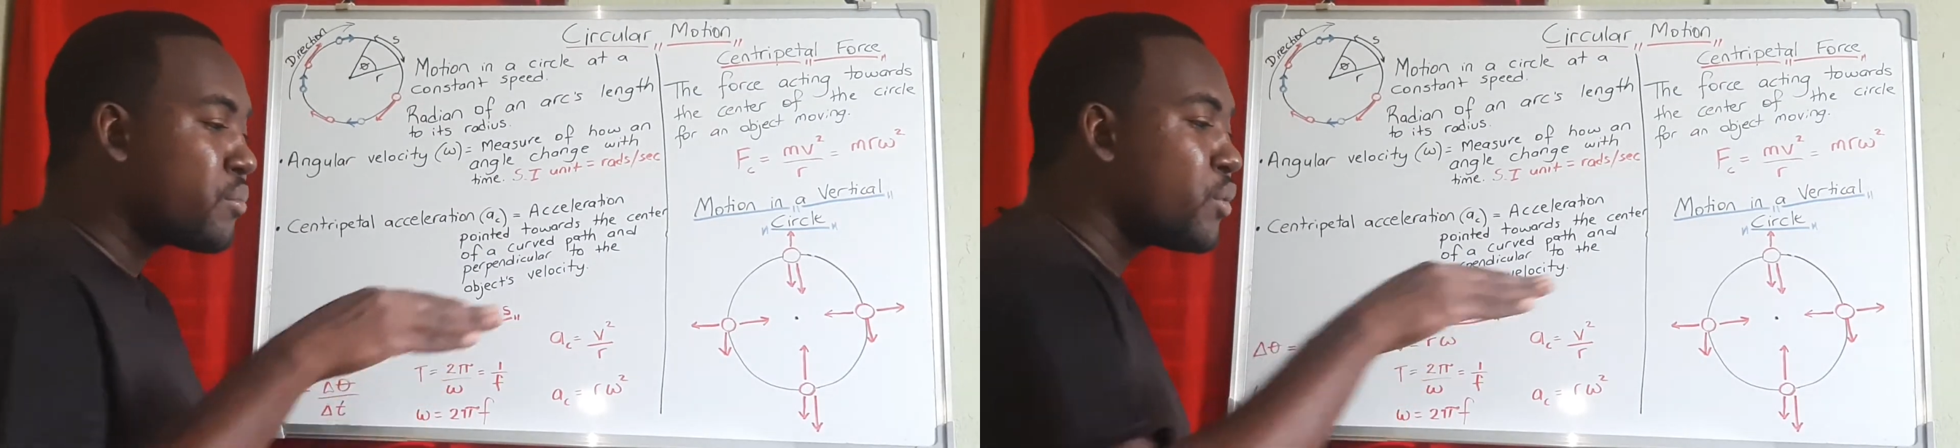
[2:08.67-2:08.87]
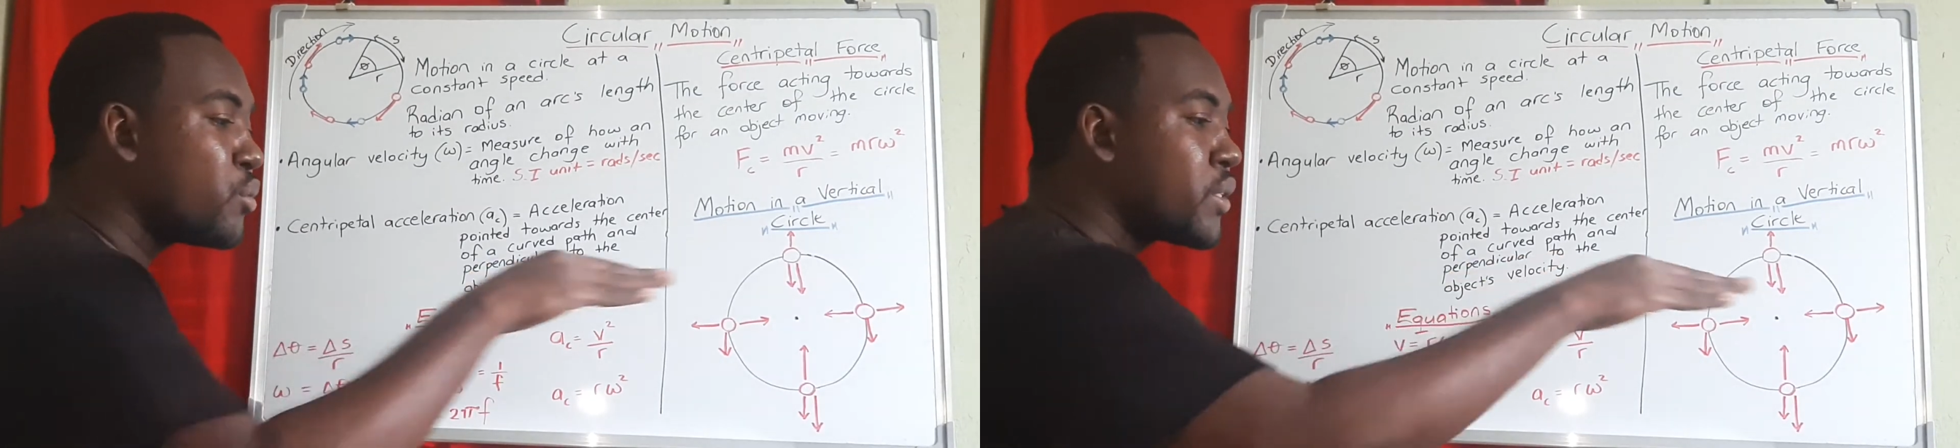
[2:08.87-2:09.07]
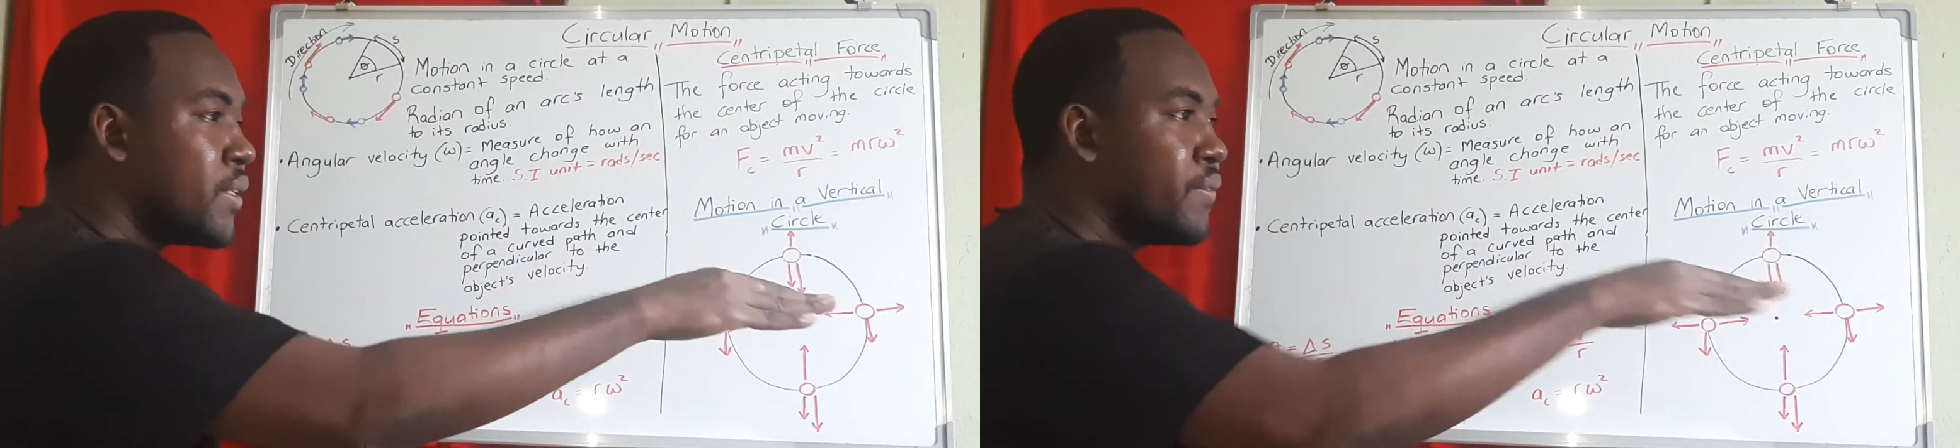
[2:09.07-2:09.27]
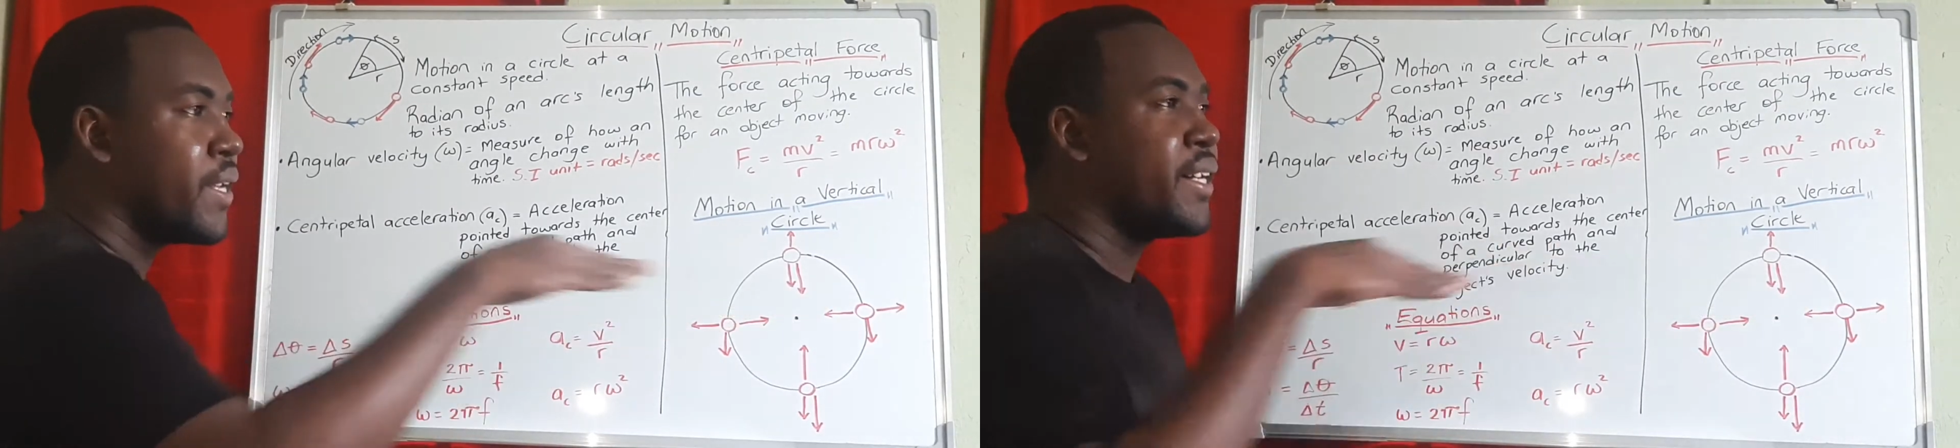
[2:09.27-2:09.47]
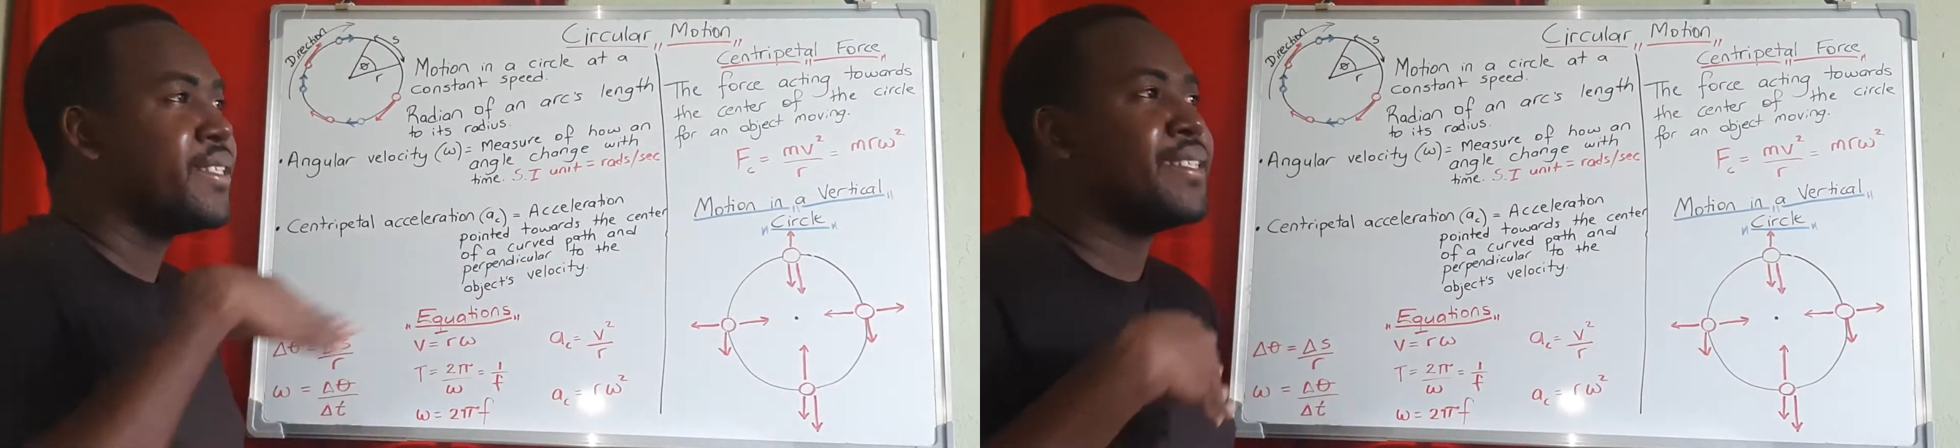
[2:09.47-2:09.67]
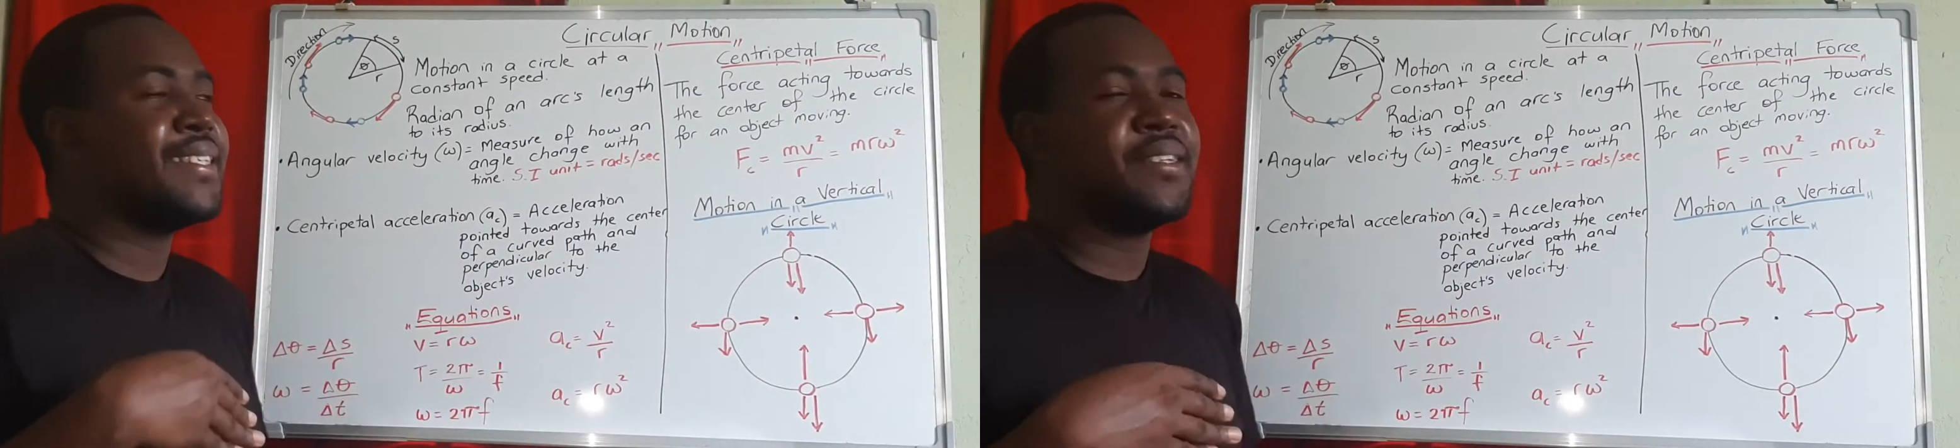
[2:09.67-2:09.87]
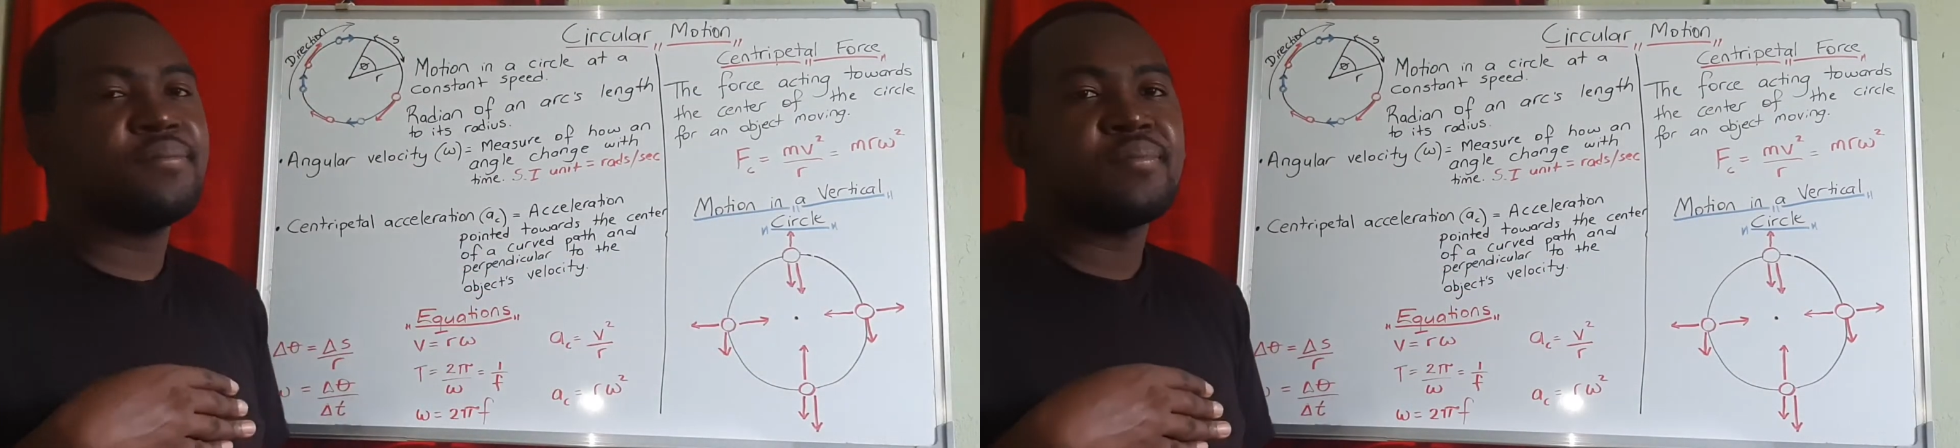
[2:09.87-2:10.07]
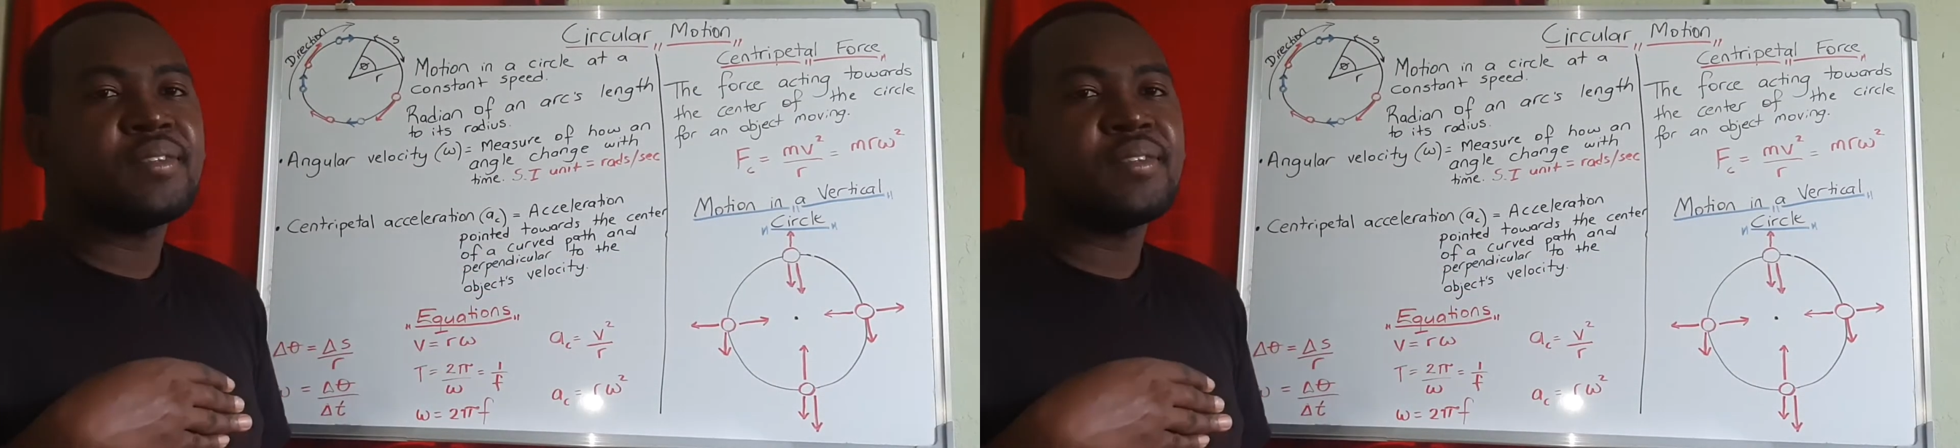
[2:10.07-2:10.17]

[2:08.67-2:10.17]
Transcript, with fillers: motion, velocity